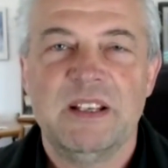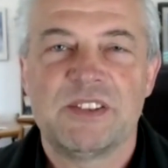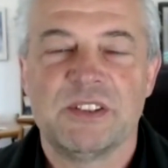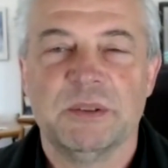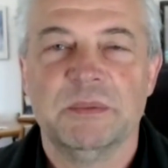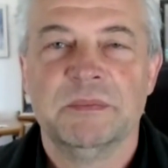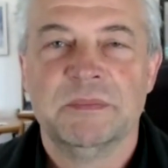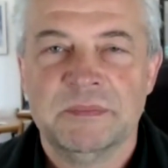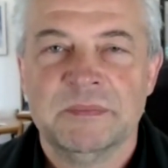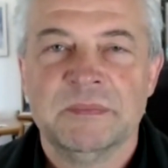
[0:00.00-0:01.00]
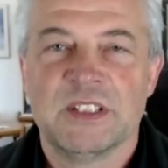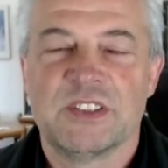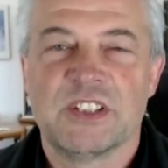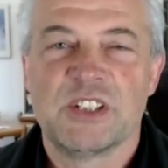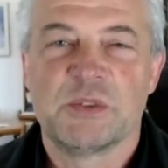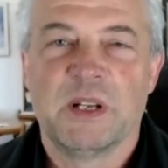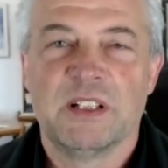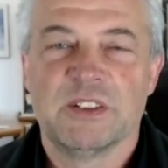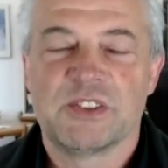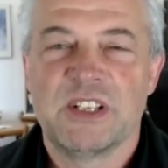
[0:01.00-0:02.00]
So this is one of
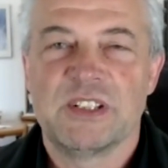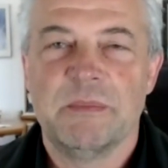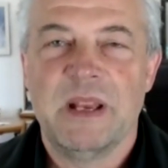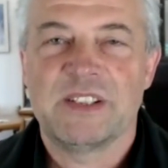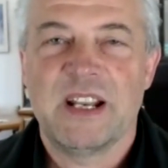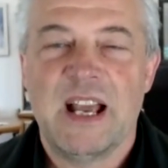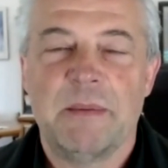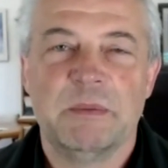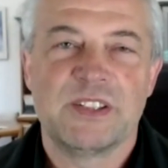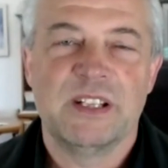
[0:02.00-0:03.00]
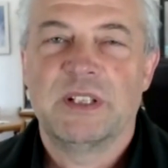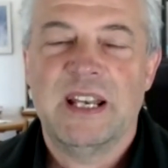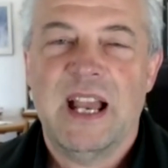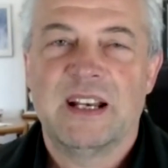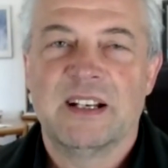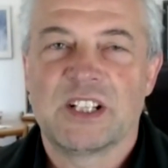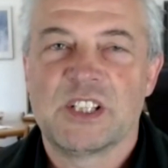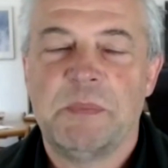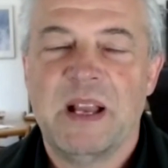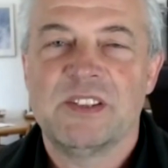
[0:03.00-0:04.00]
those things that makes it happen, but it's an added
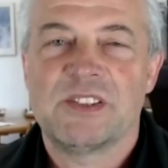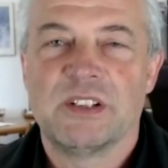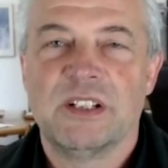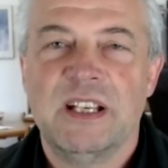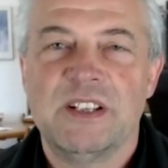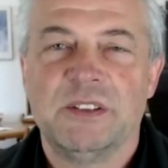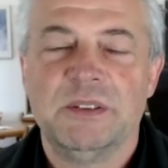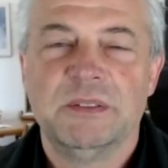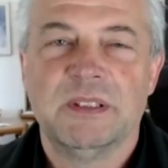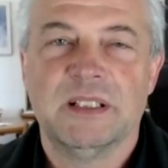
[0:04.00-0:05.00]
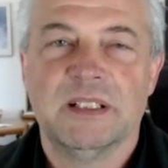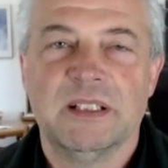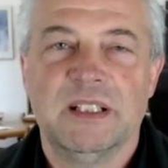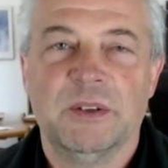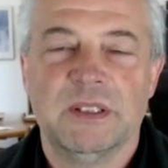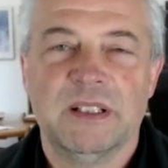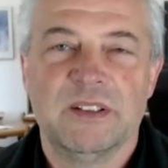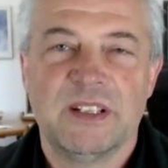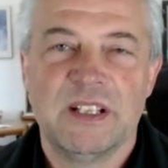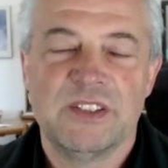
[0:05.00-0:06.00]
expense on a diesel, and
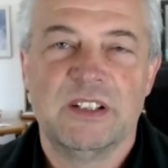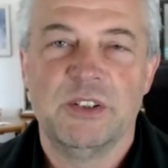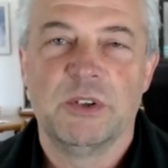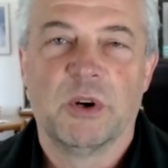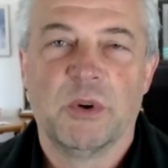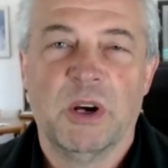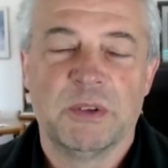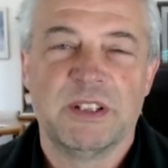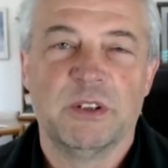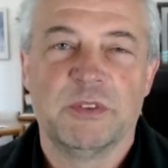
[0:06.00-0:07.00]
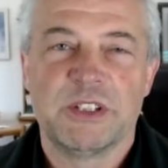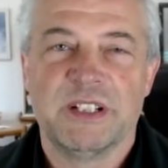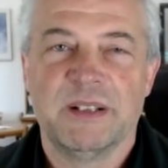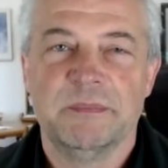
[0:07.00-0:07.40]
things do go wrong with it over time.